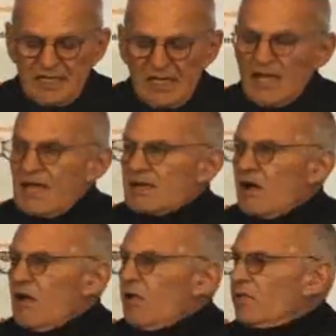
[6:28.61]
And
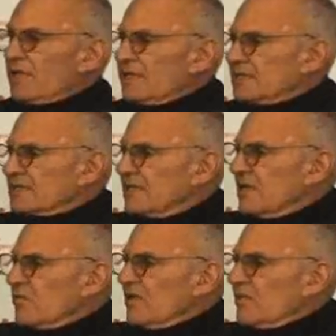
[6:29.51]
always,
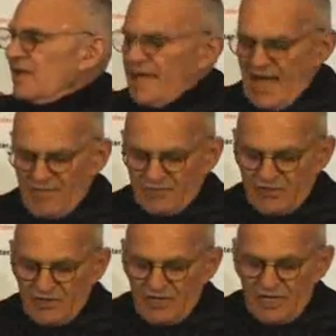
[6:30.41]
we went after